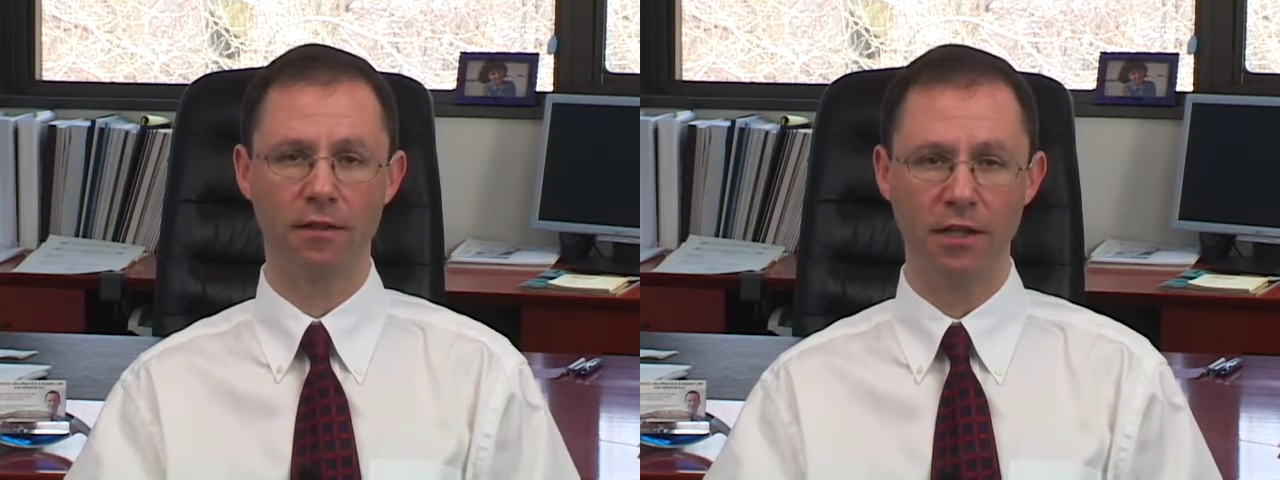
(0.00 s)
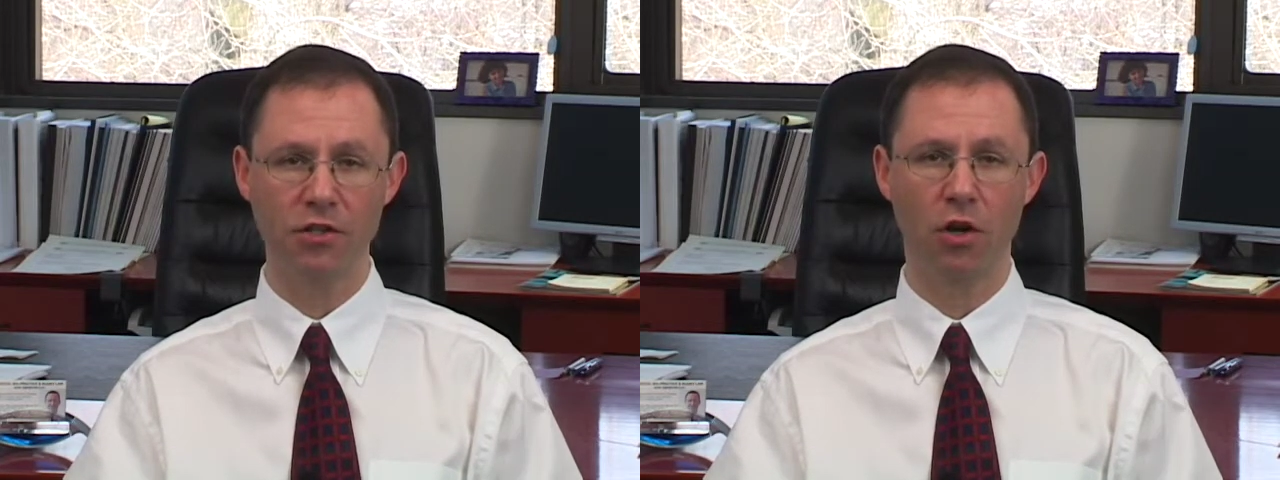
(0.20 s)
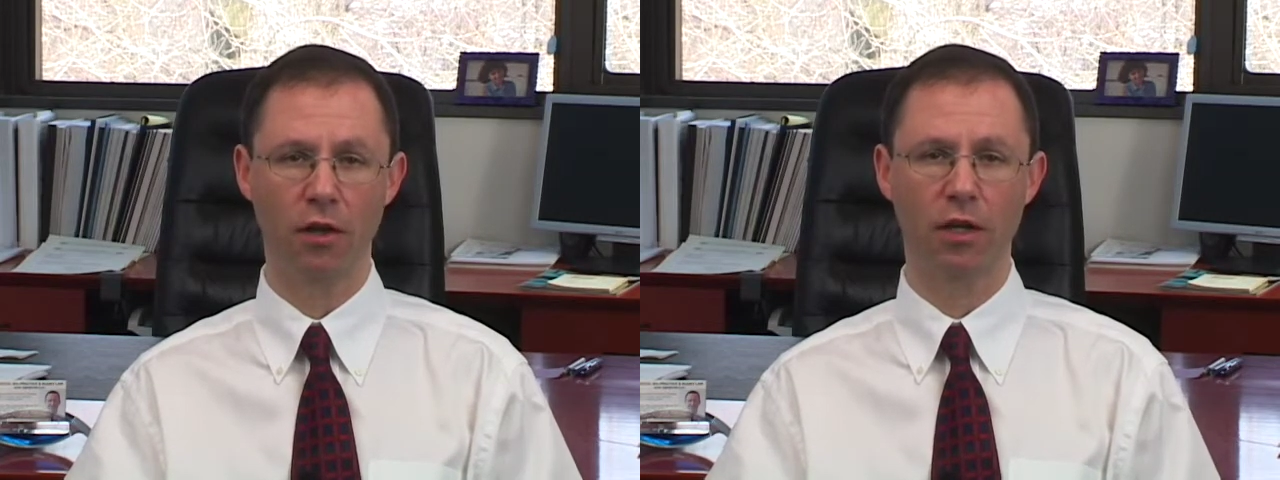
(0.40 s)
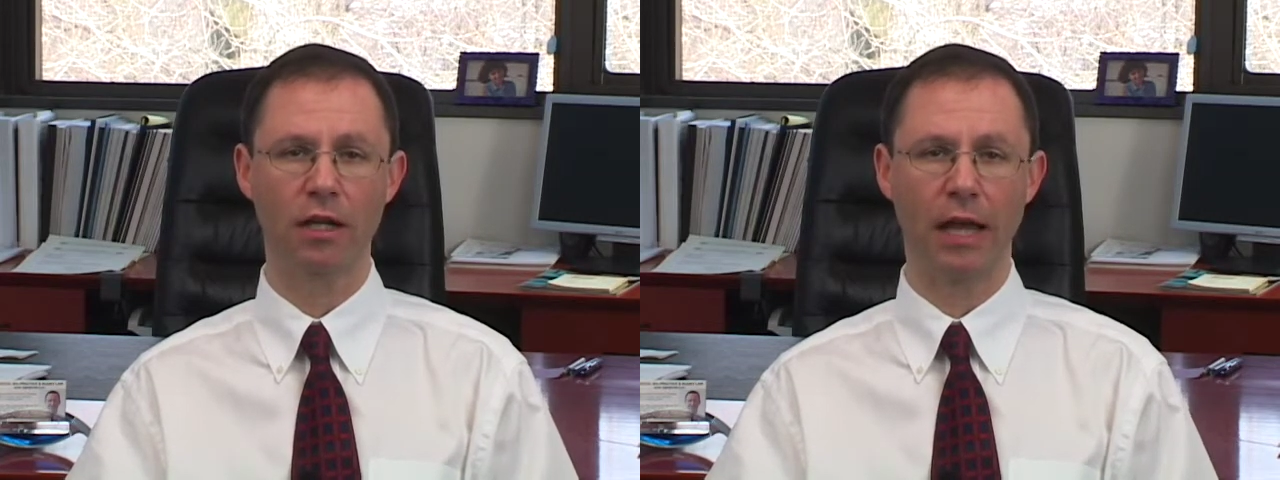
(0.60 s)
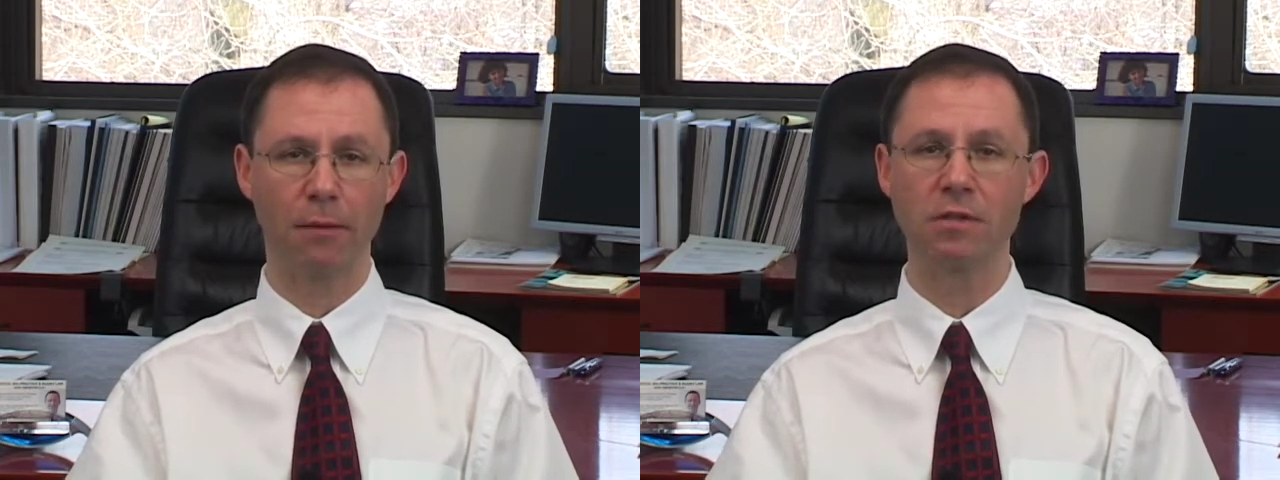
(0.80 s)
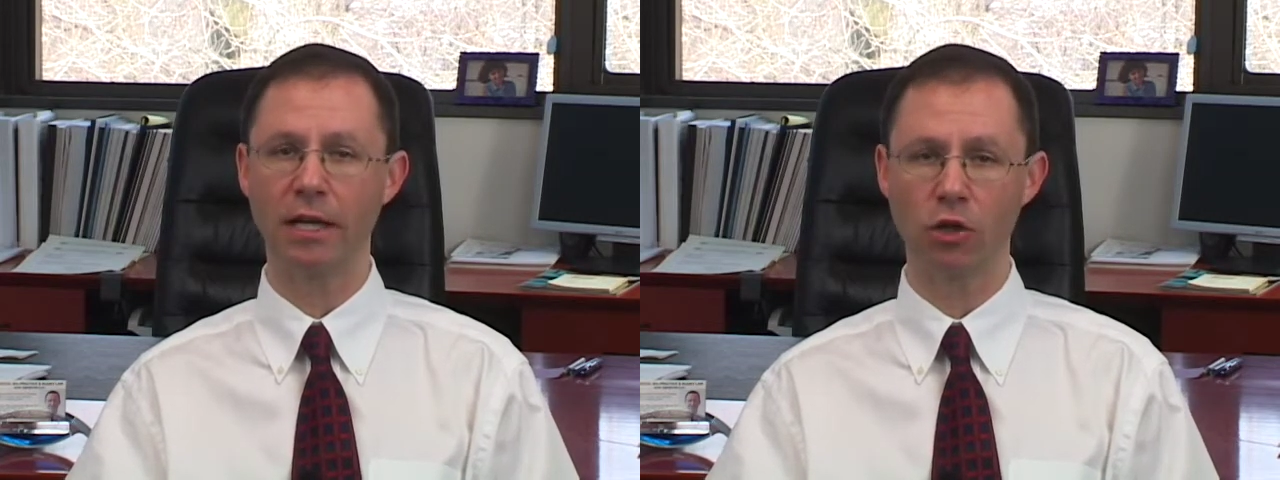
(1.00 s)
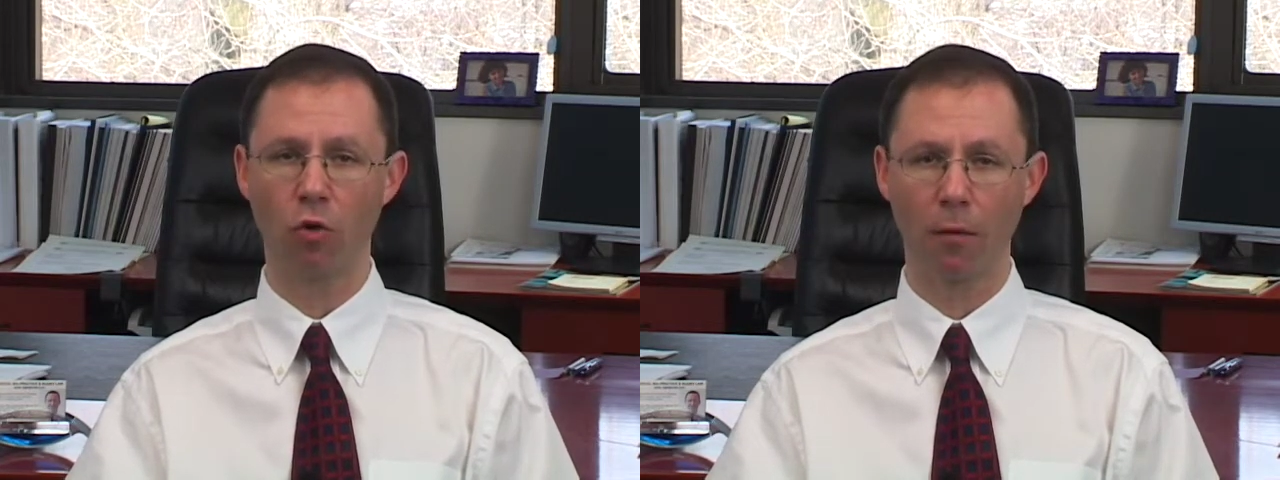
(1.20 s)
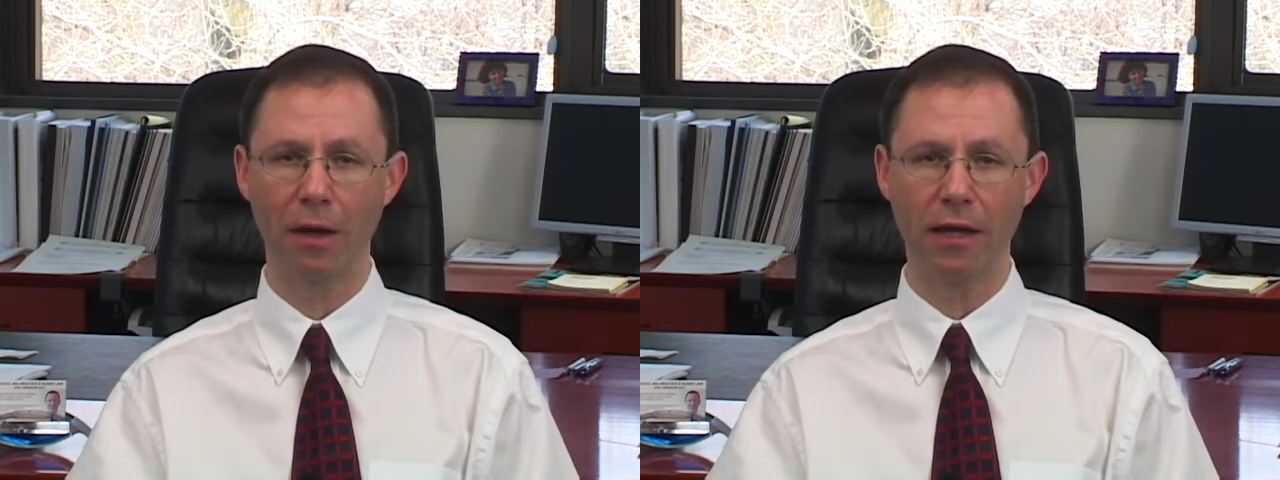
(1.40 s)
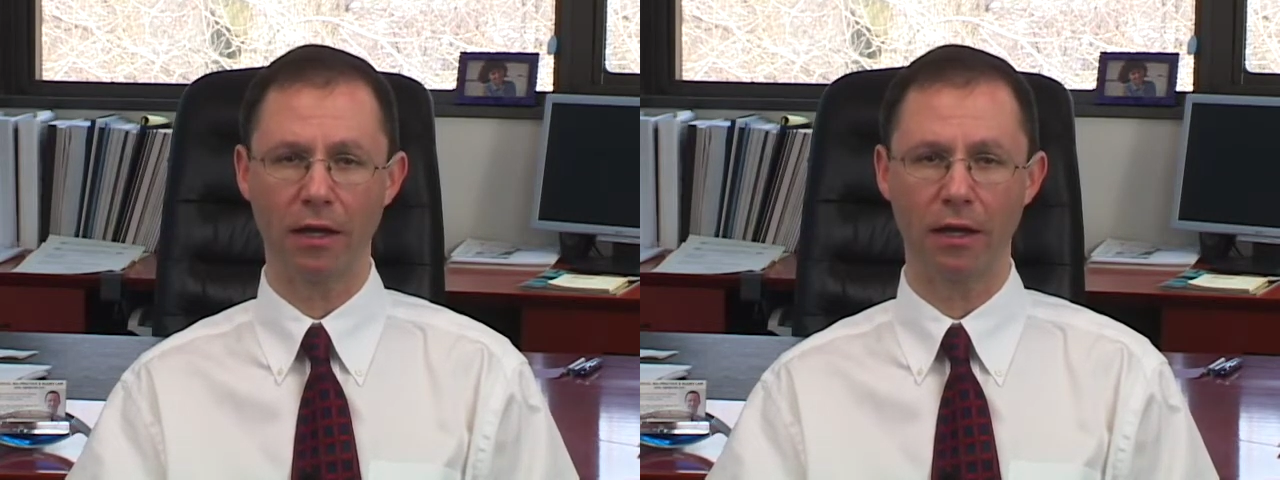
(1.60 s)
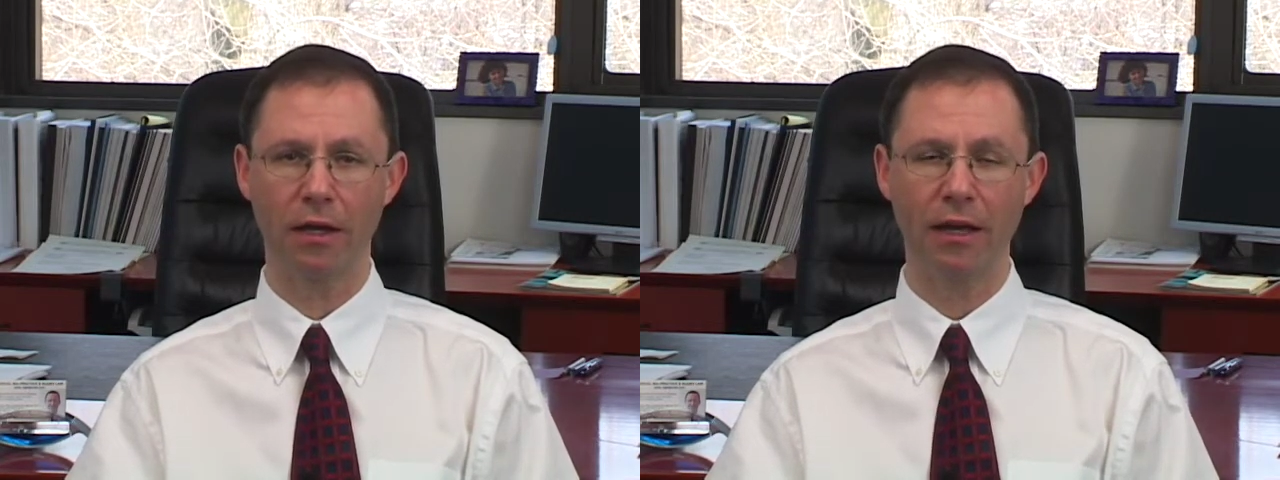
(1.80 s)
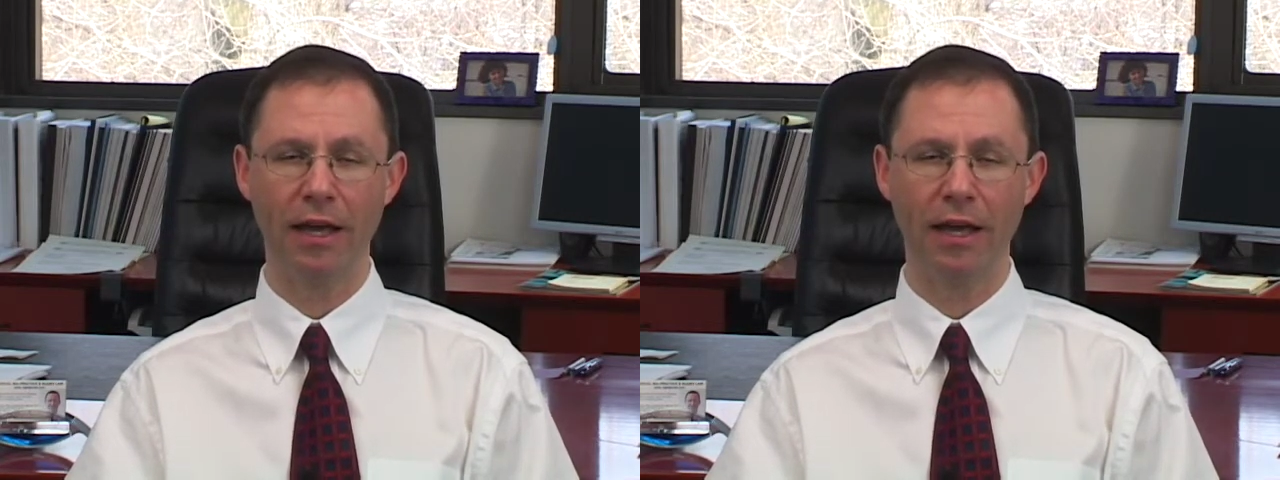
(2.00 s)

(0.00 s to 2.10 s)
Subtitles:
these are the claims that you are making